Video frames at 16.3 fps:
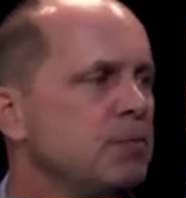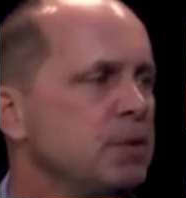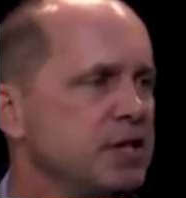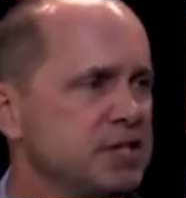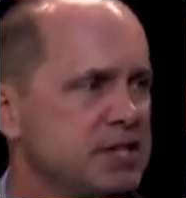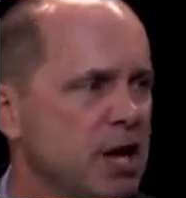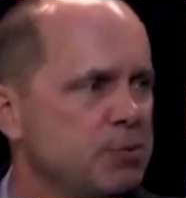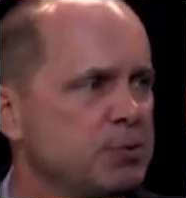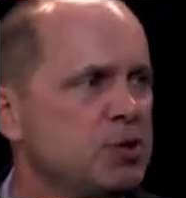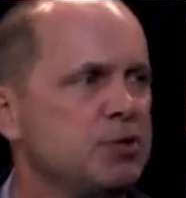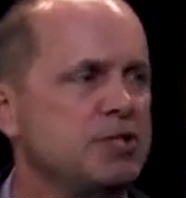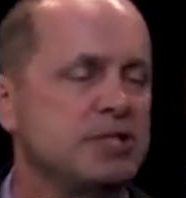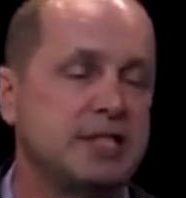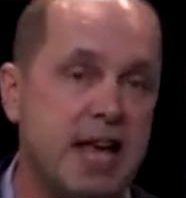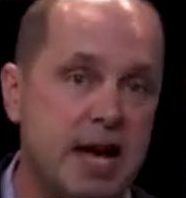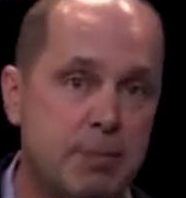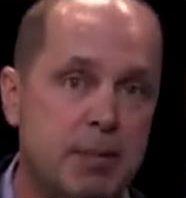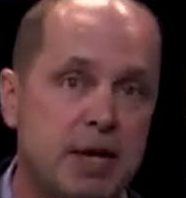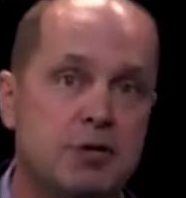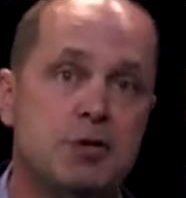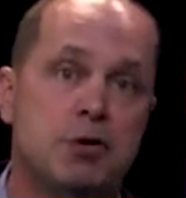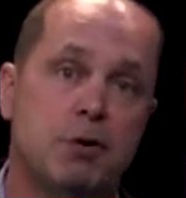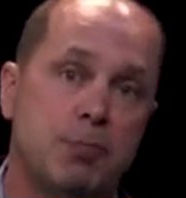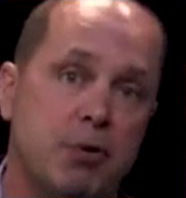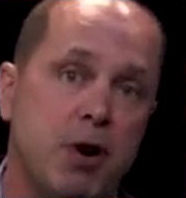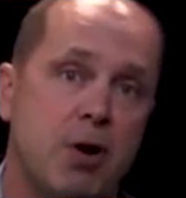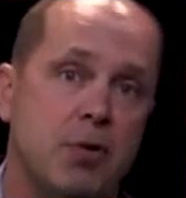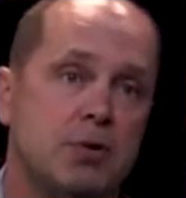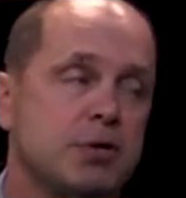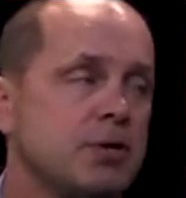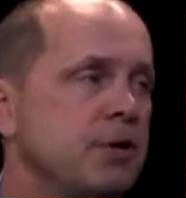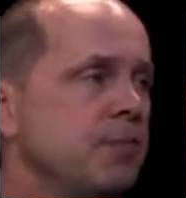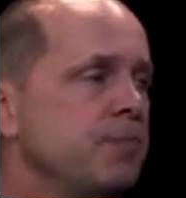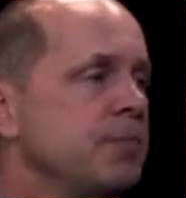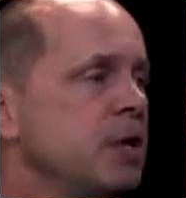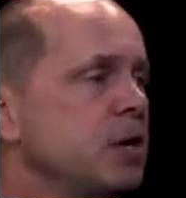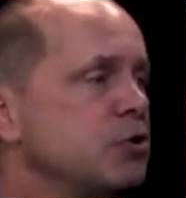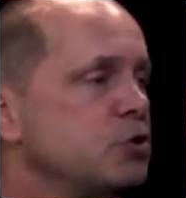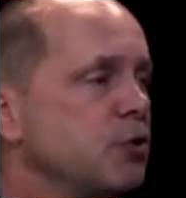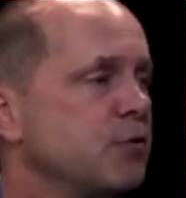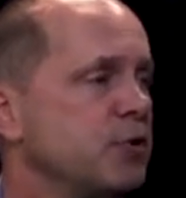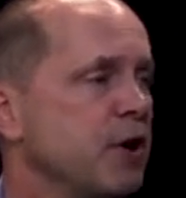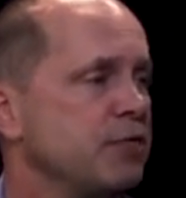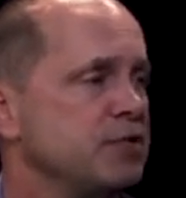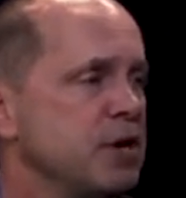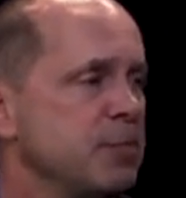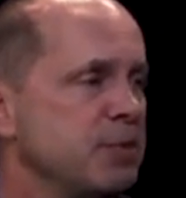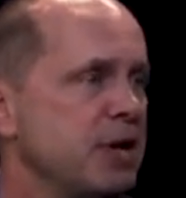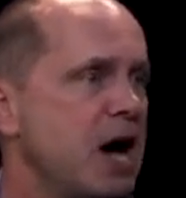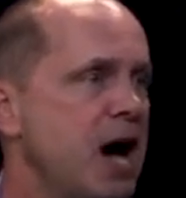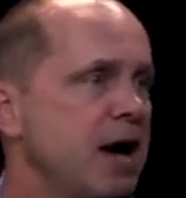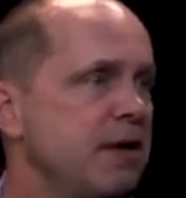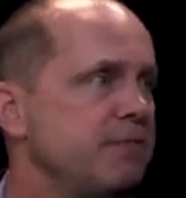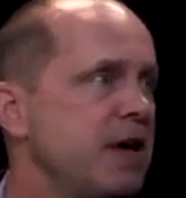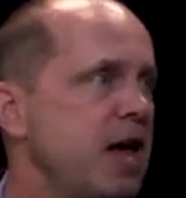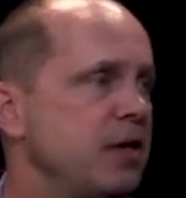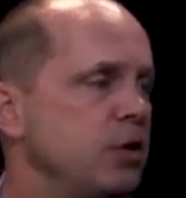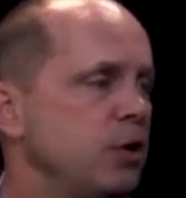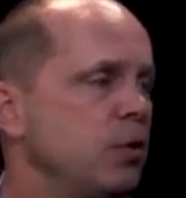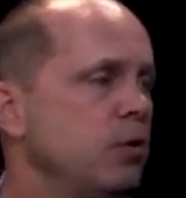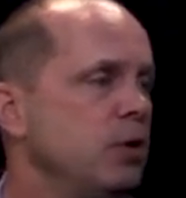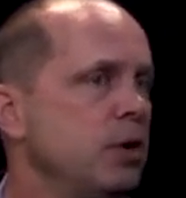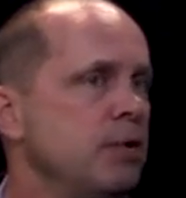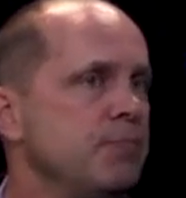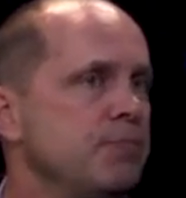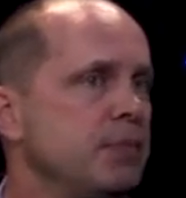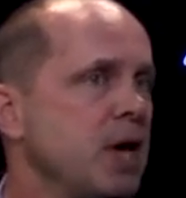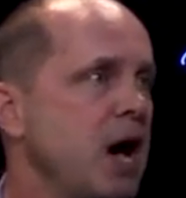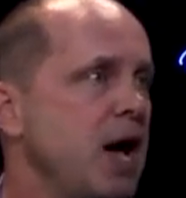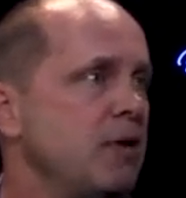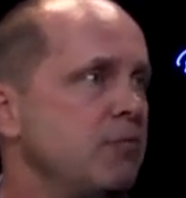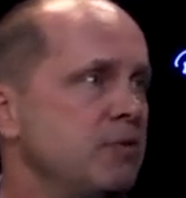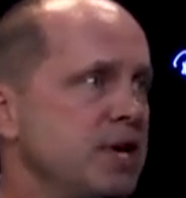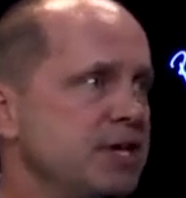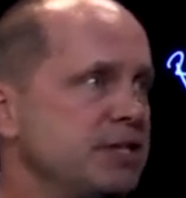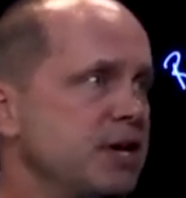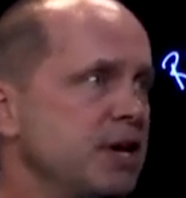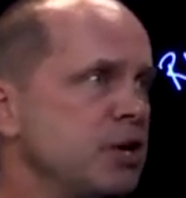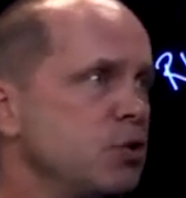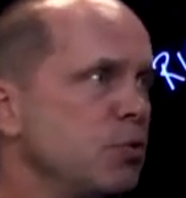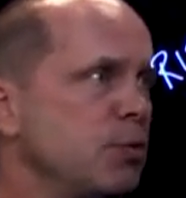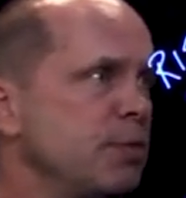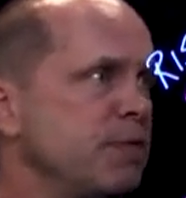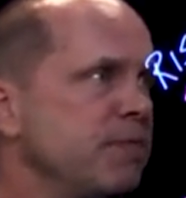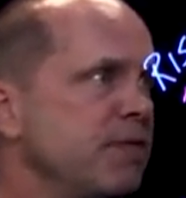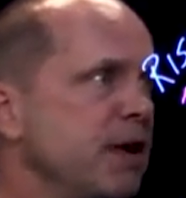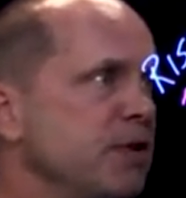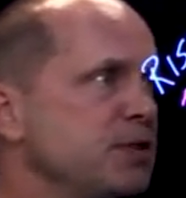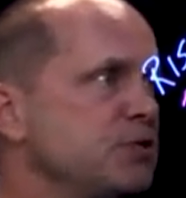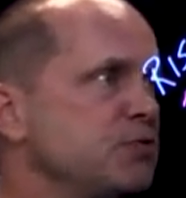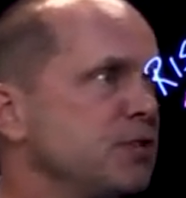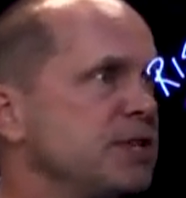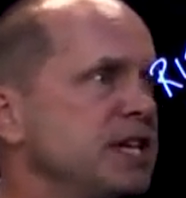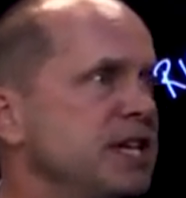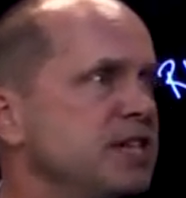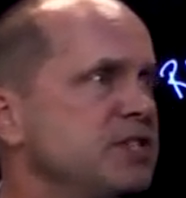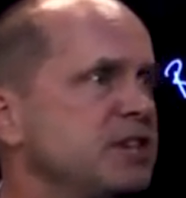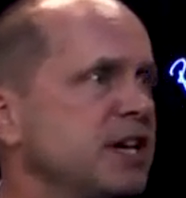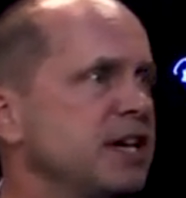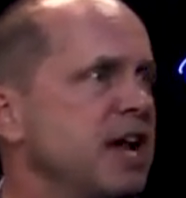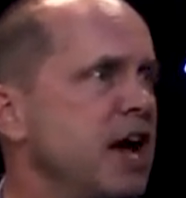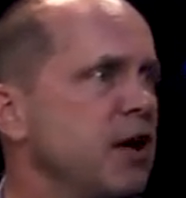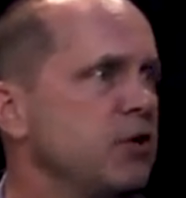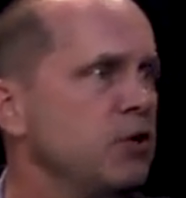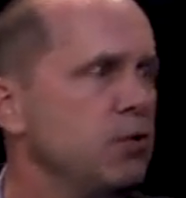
But this helps you segment your approach. So if you have something high value, high risk, you want to be very strategic in how